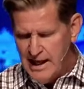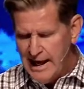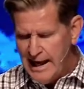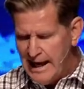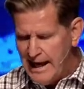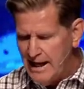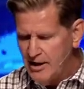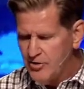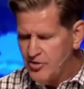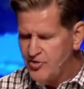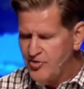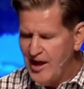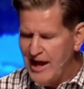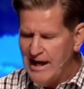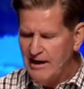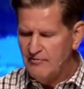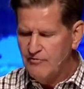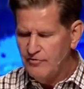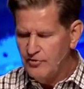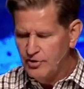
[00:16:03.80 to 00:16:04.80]
and
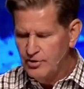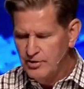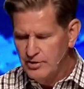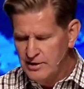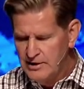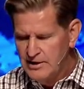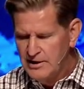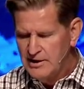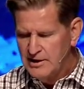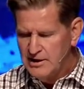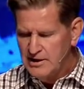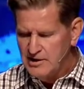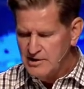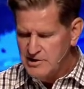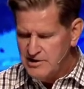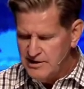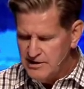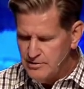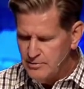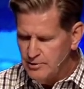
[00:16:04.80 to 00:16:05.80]
thankful
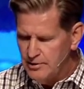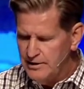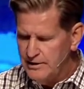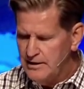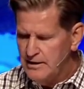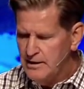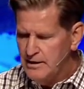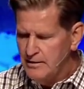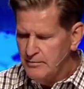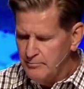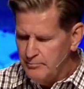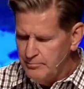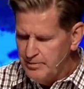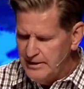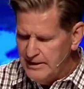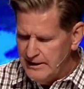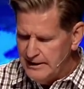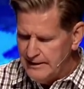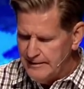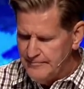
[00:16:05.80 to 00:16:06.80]
continually
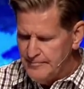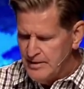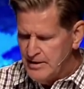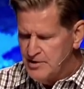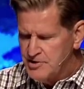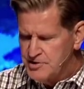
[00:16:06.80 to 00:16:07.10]
be.